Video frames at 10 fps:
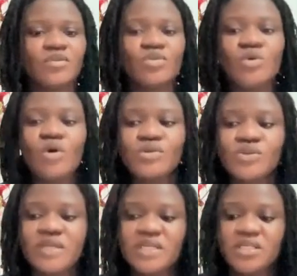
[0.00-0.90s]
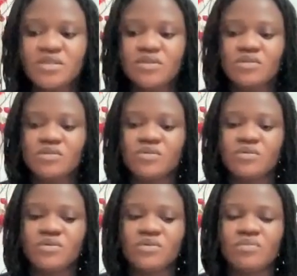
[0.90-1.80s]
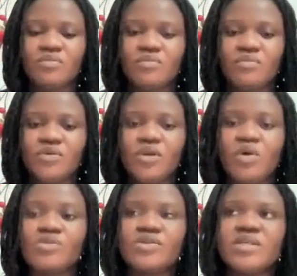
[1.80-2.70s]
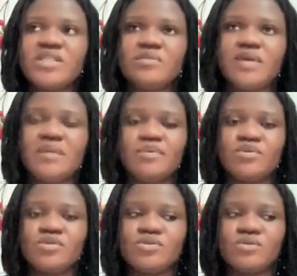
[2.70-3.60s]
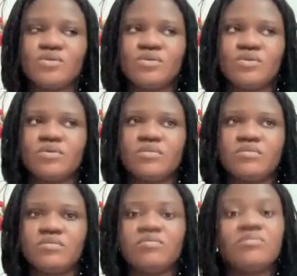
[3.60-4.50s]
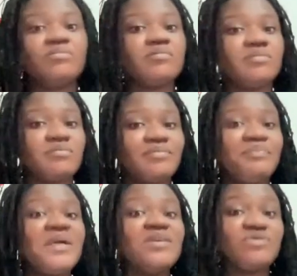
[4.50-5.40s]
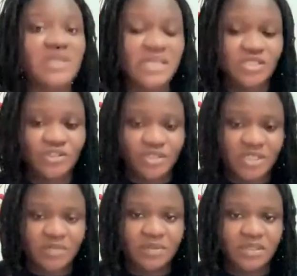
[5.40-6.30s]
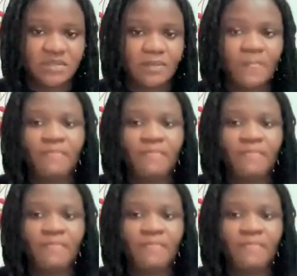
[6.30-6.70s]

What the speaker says: You also need to be able to build relationships,